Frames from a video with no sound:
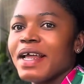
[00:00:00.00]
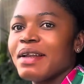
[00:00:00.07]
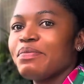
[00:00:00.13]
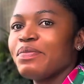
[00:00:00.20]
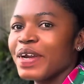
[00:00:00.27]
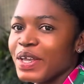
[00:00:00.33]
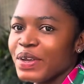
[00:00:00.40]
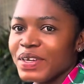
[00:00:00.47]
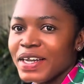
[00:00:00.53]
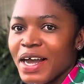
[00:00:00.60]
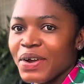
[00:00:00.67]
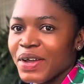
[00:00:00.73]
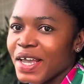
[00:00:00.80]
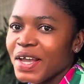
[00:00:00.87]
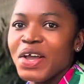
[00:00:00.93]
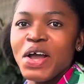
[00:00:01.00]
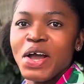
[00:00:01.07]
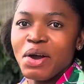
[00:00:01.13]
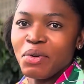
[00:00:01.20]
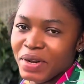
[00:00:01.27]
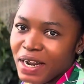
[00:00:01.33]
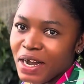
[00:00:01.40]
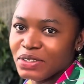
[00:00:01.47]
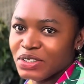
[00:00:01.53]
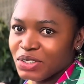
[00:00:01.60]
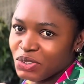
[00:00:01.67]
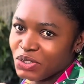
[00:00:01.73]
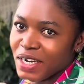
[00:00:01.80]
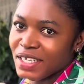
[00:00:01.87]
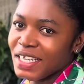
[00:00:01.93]
and bring you down here without
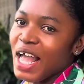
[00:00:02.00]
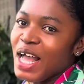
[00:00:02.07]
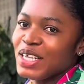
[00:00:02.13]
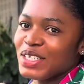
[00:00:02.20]
stress?